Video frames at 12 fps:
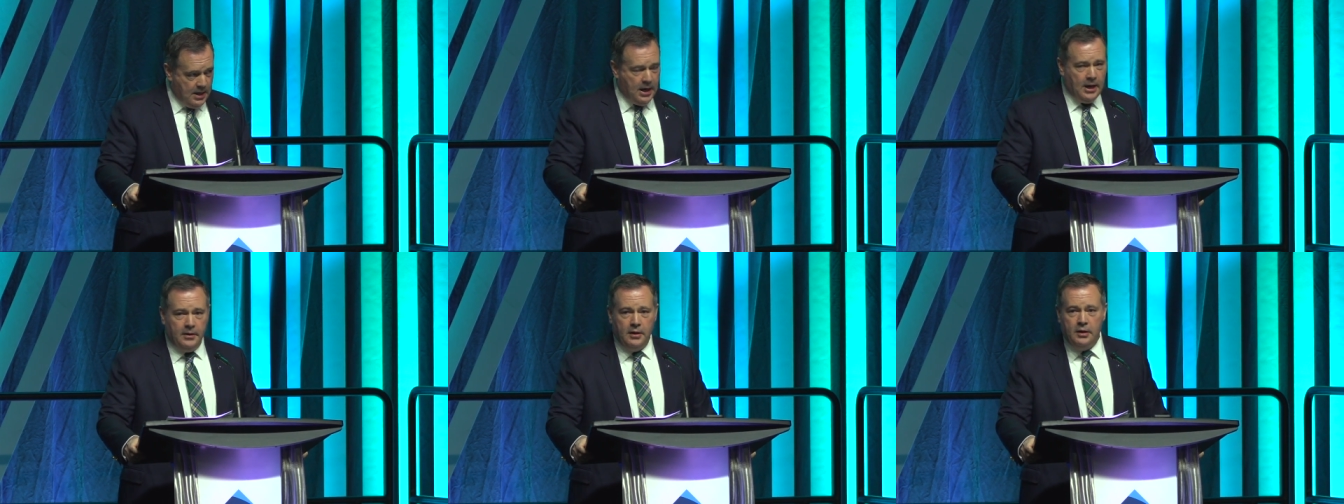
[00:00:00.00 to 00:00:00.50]

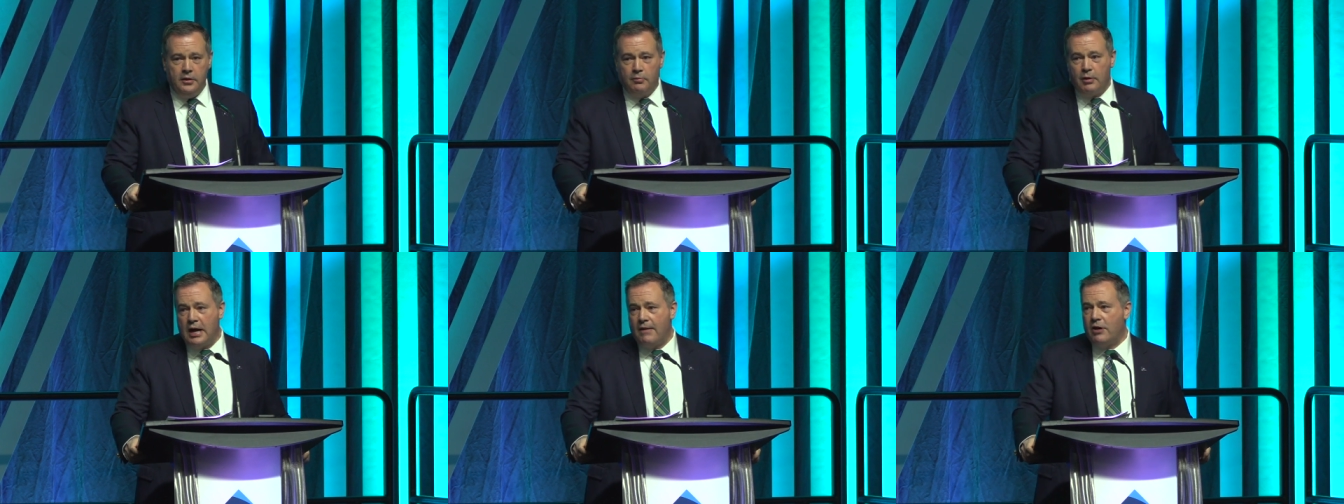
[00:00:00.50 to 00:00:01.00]
Uh, the
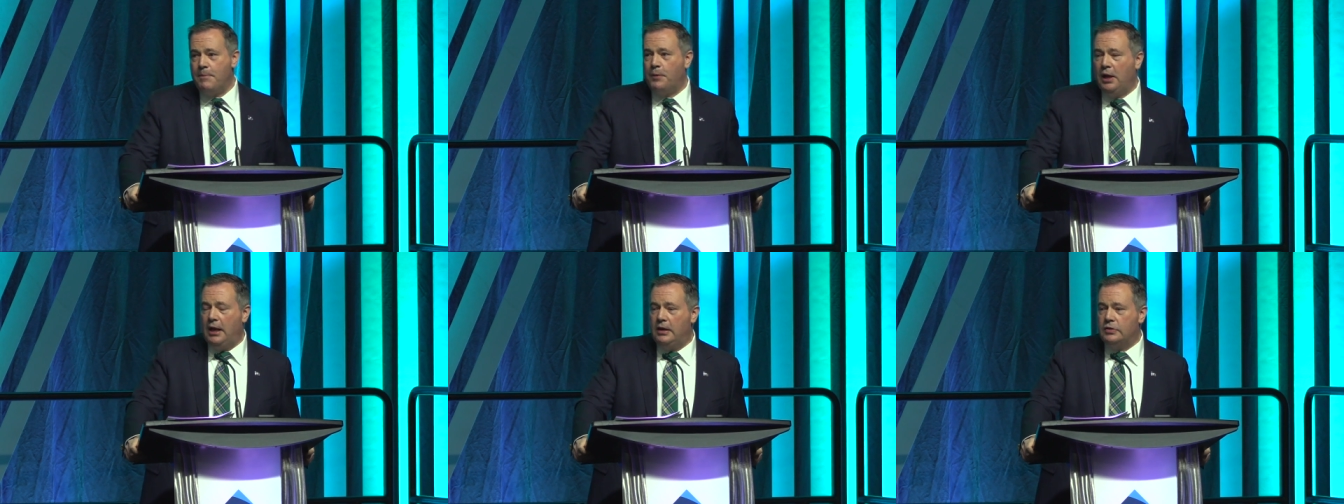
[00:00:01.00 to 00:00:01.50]
recovery
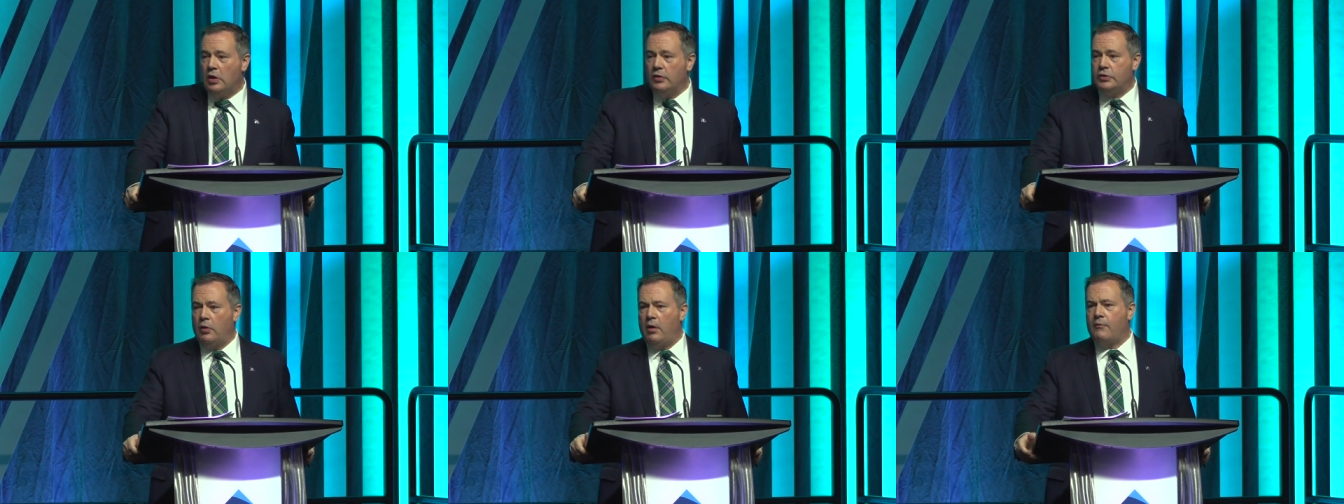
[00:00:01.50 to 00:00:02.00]
plan is
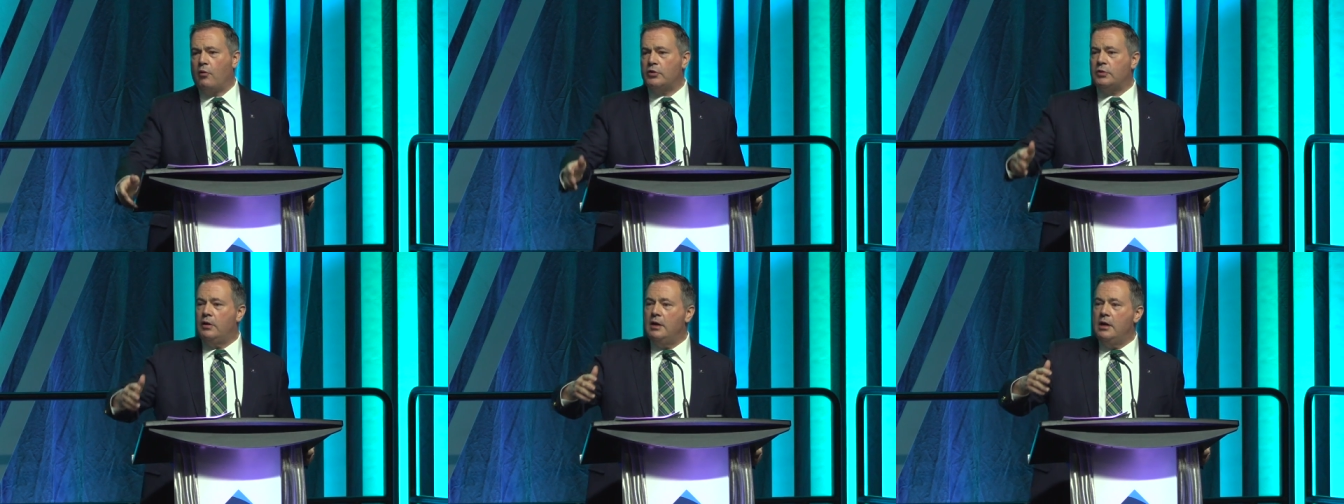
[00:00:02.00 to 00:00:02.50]
also, of course,